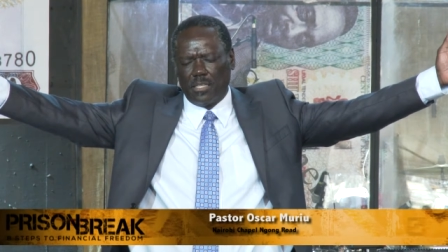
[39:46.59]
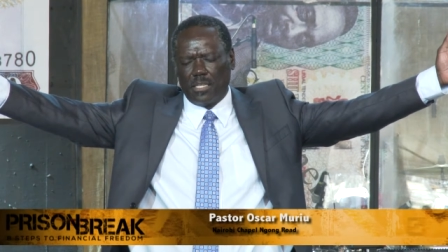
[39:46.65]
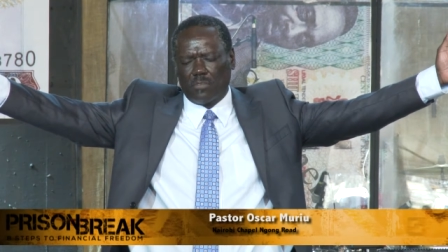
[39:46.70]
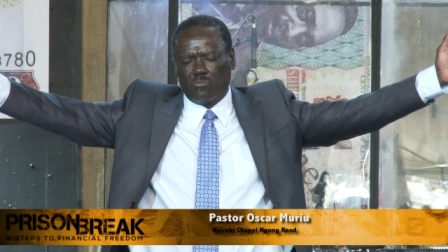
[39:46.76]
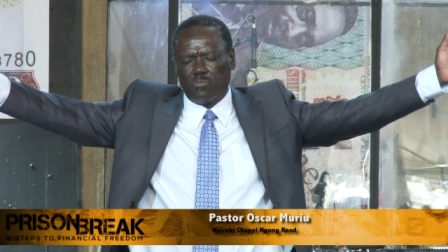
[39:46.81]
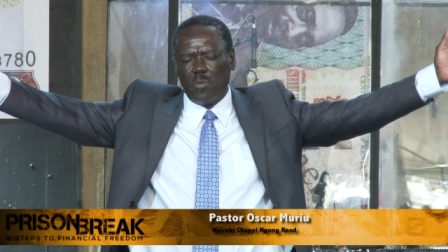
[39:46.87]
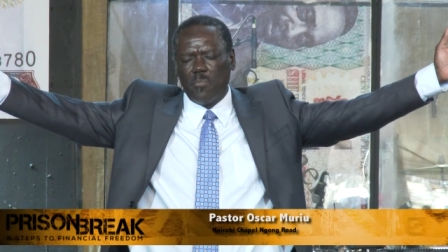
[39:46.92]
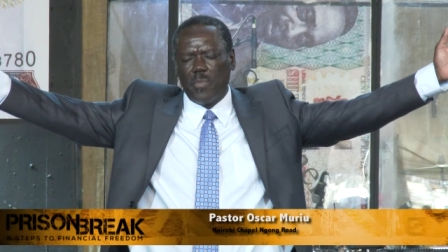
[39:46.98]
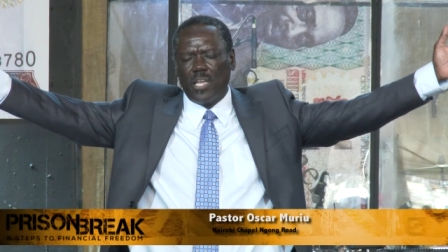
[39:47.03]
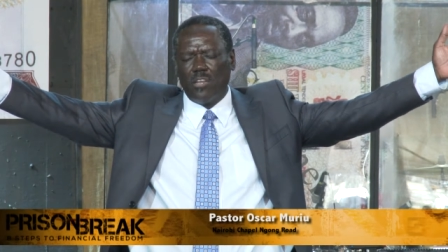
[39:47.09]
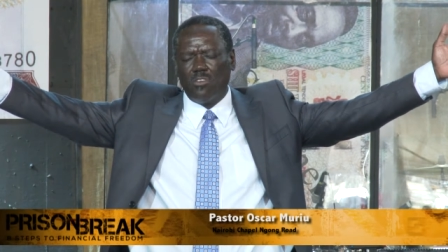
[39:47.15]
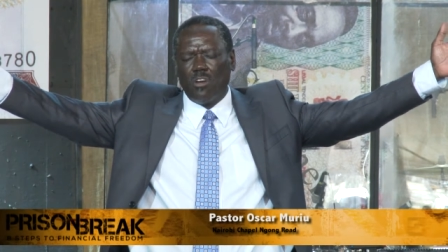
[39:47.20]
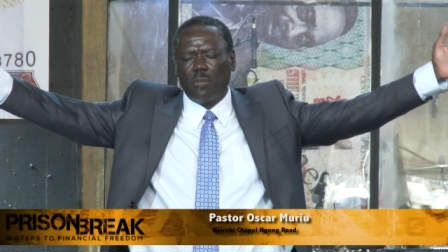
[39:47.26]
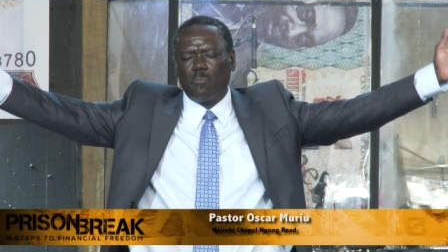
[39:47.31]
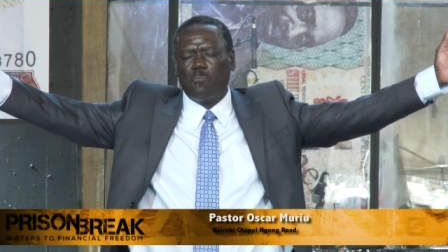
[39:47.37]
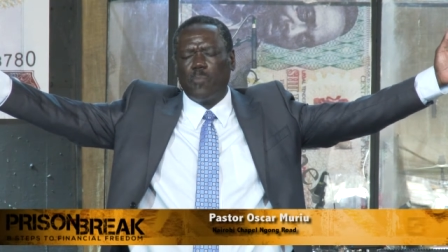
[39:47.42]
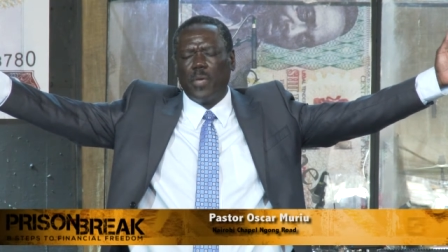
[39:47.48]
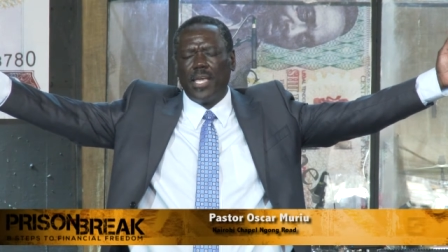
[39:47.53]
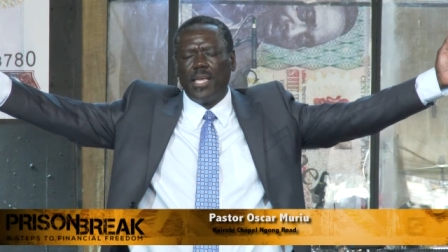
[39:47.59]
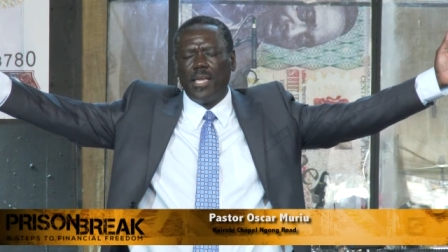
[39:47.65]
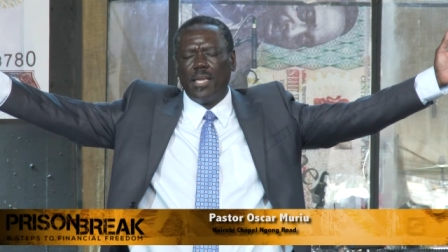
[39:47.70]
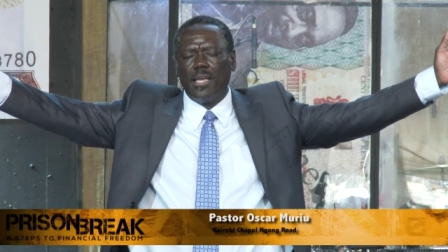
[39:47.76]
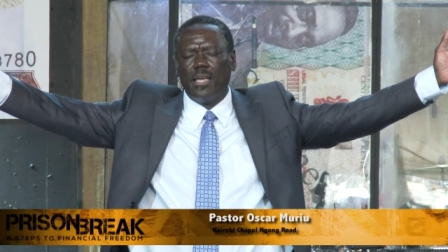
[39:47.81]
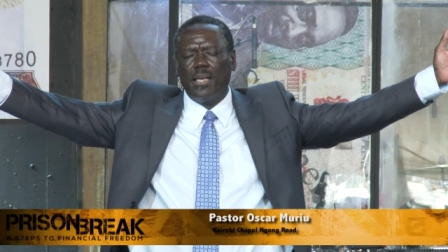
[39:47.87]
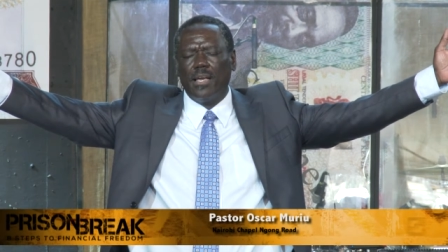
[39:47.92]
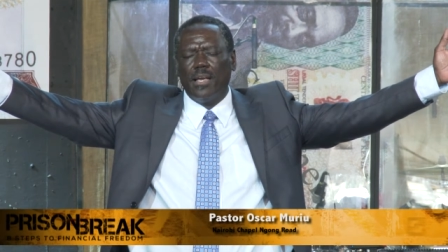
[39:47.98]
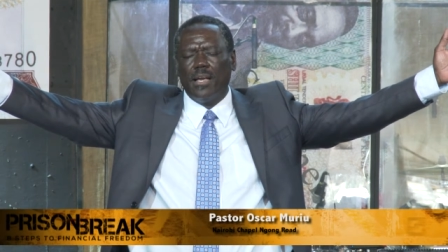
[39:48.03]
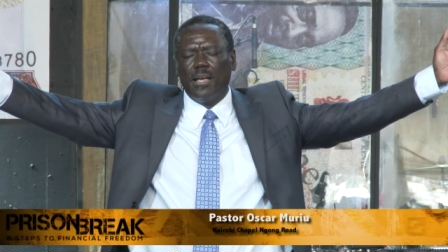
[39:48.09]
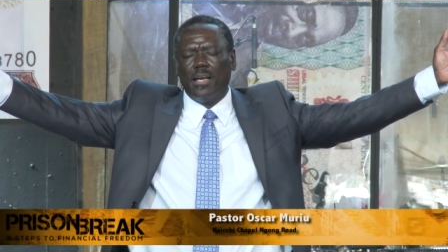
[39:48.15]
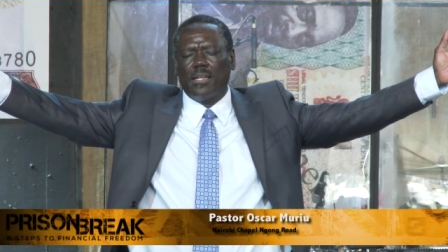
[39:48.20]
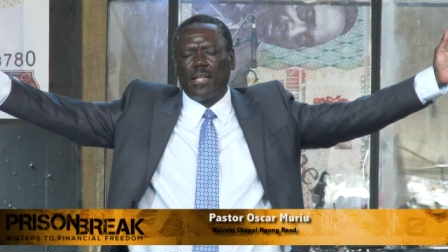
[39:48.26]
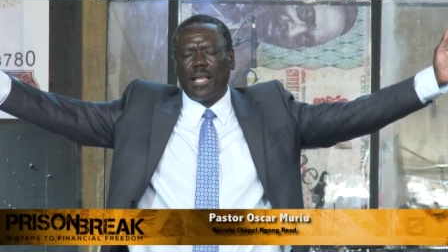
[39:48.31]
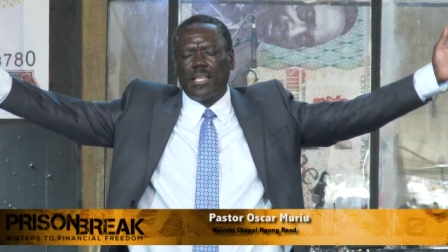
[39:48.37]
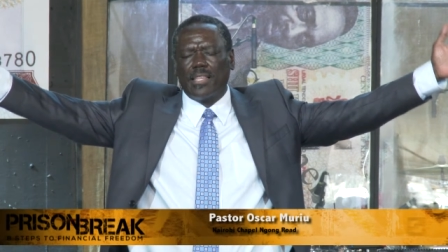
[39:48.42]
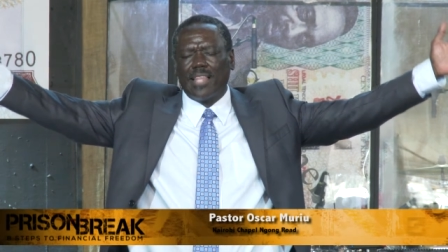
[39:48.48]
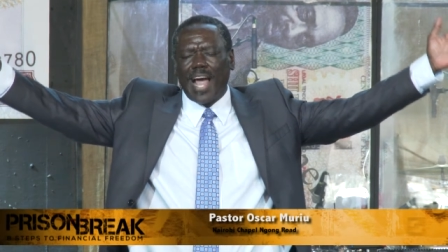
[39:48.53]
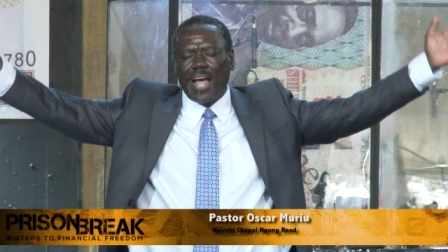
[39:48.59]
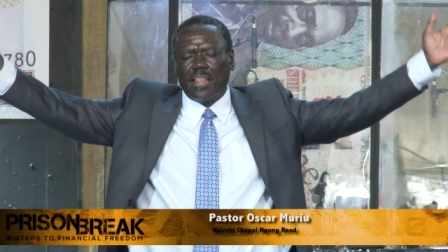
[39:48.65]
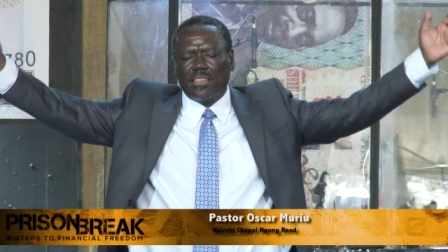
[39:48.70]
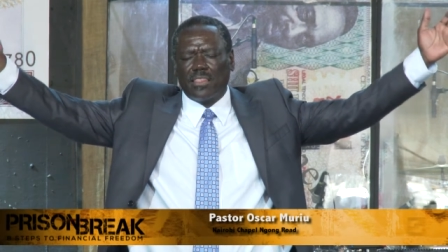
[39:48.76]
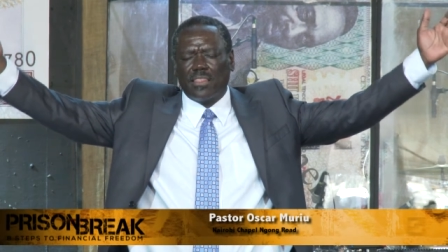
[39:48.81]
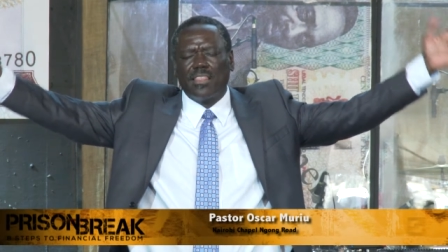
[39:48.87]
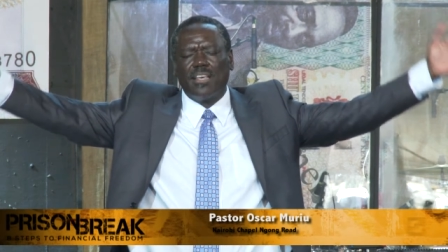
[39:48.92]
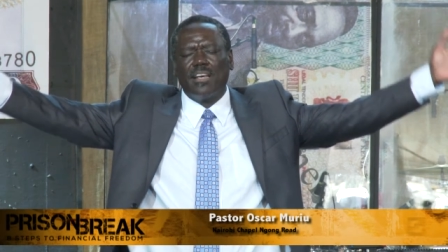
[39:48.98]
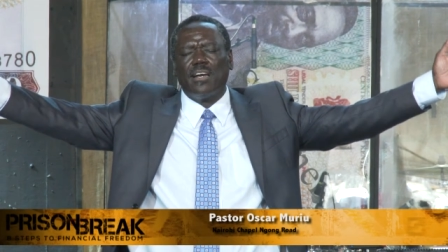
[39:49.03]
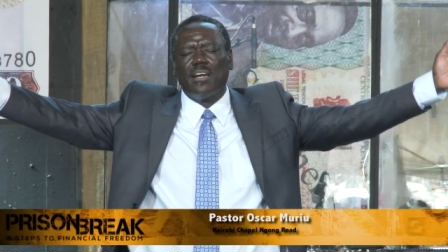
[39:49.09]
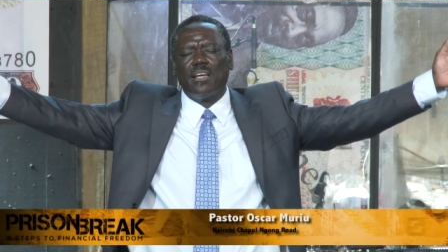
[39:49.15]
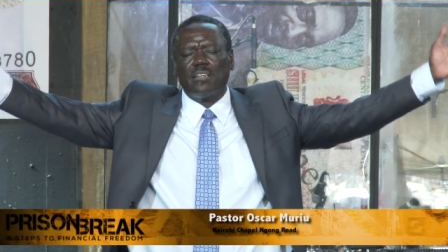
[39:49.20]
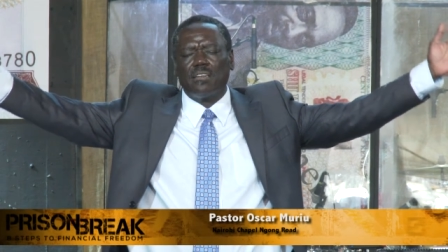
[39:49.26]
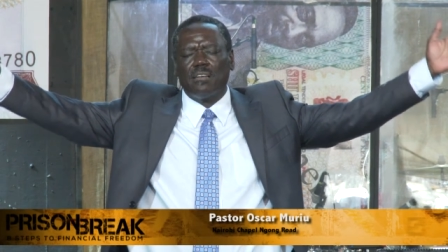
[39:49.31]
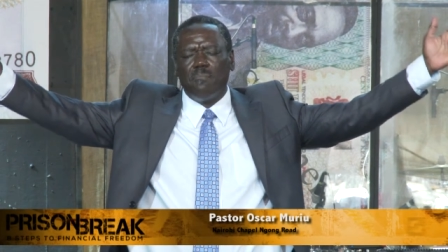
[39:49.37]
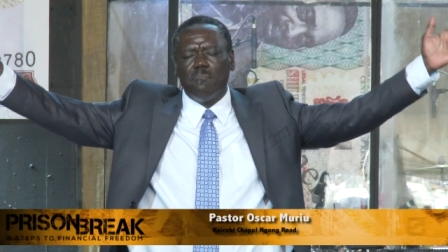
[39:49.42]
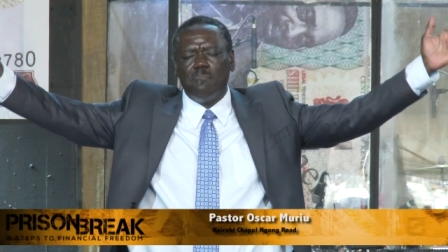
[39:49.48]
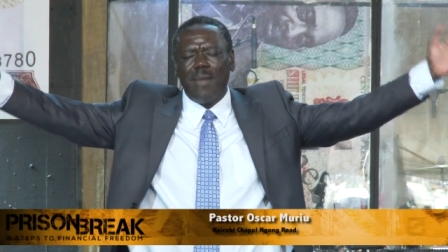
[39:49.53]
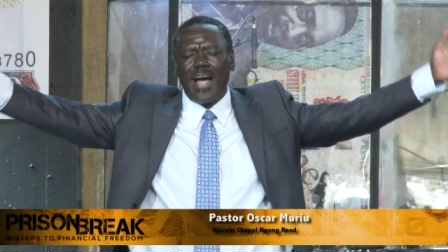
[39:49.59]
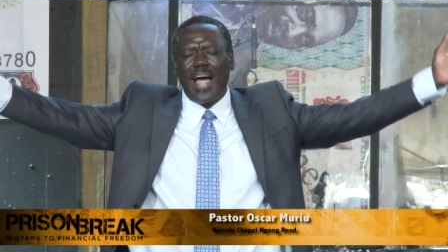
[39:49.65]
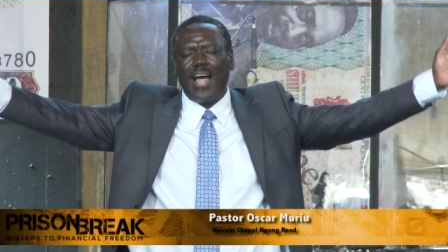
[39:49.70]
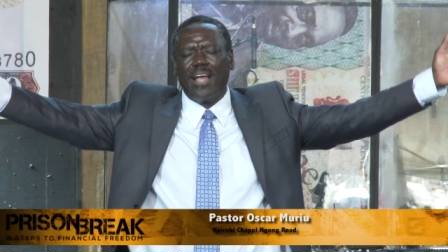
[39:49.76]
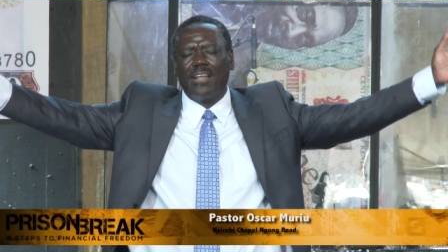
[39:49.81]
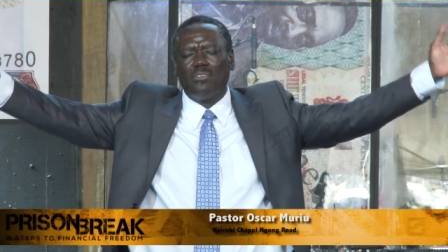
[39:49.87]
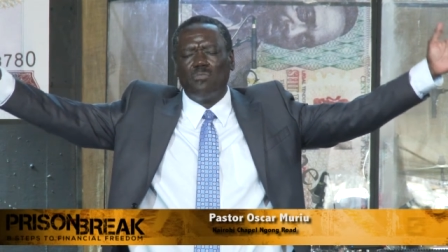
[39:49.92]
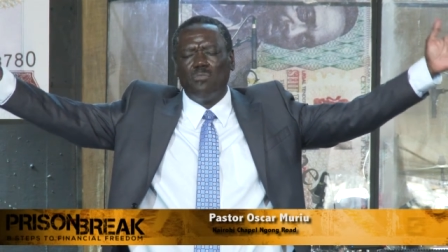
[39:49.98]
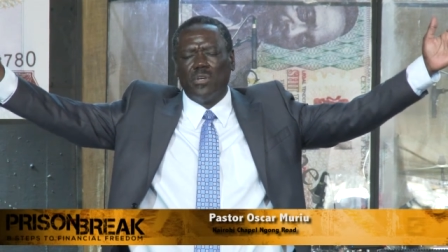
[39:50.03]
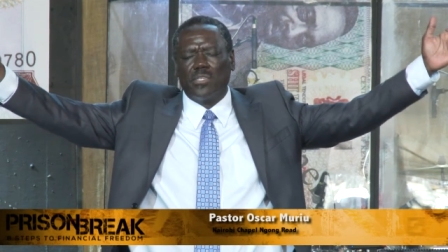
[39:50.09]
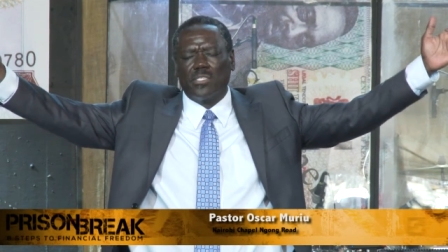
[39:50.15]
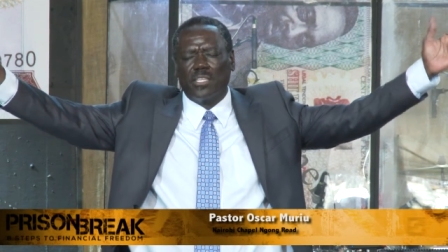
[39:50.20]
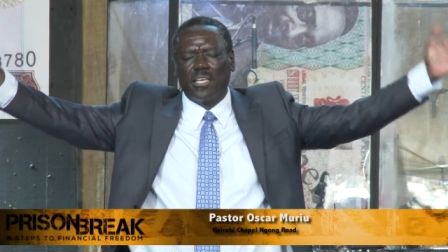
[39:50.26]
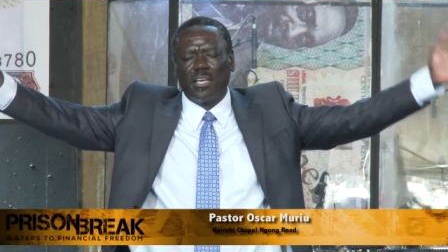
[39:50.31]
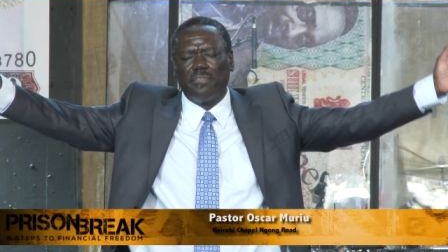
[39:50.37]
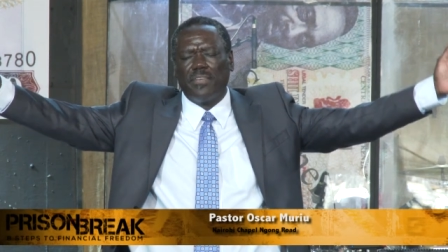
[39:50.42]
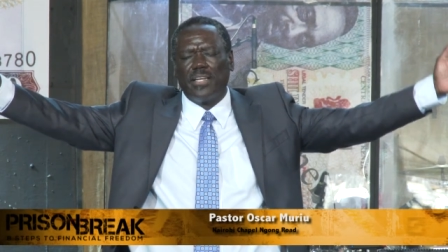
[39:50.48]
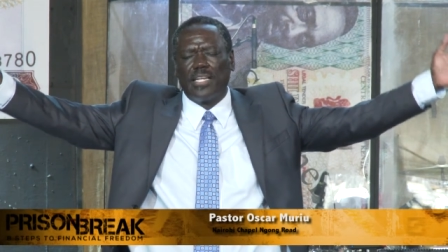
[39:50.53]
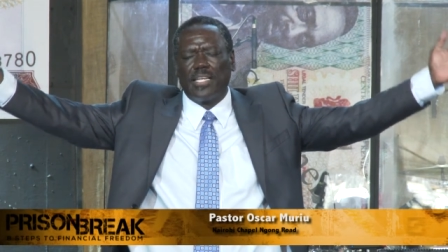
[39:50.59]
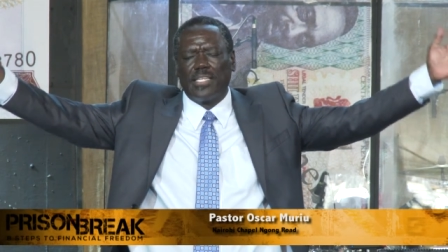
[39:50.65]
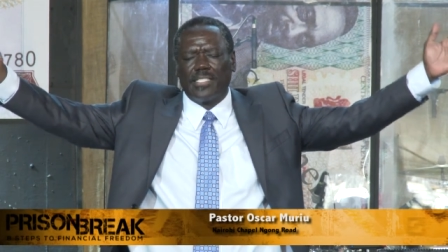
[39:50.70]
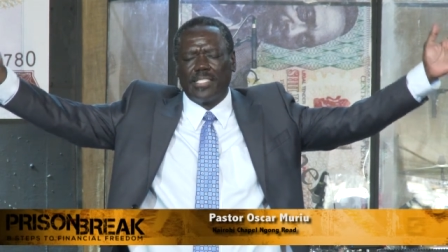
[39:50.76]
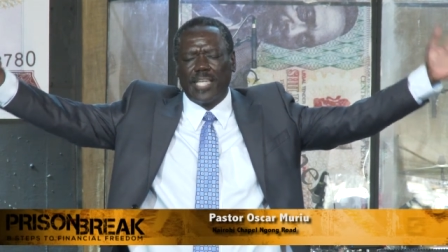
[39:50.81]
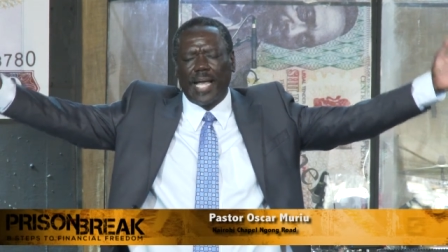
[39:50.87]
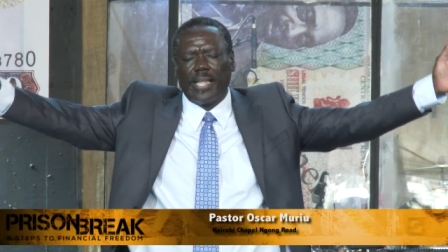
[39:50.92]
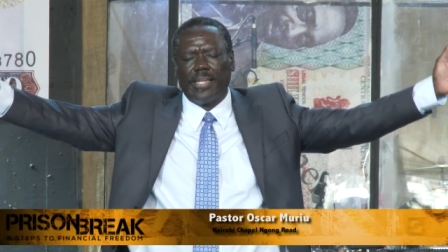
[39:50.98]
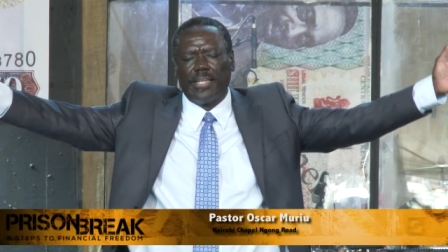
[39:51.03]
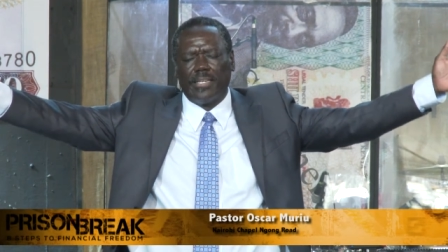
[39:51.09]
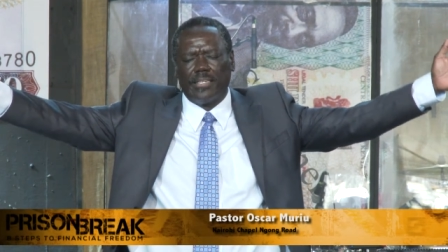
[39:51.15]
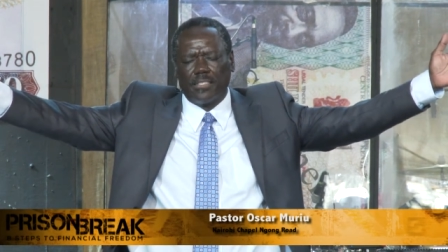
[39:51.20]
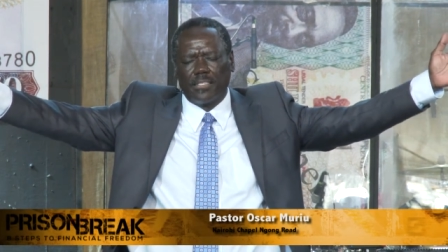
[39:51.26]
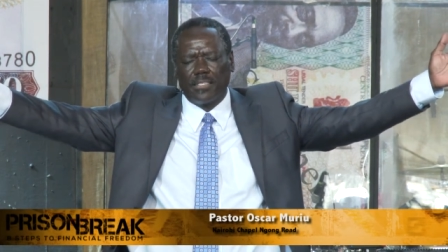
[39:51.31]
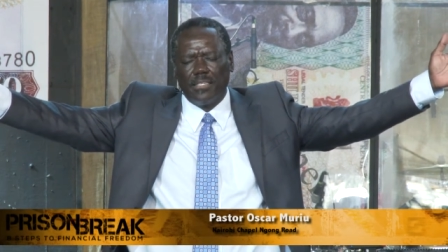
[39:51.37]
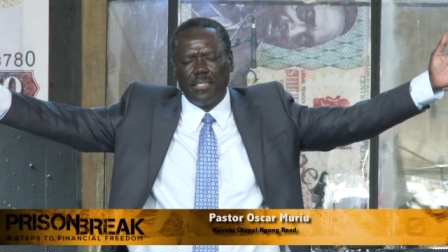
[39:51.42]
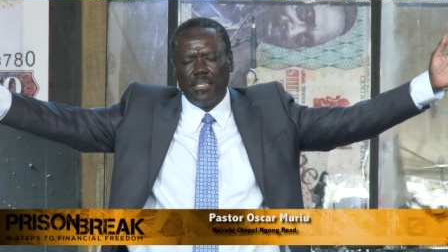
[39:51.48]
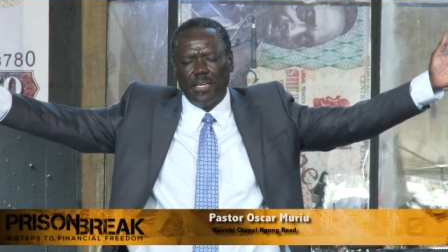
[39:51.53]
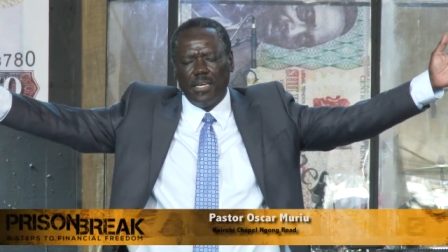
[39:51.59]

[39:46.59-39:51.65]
That we may not be like that third man who was given a talent,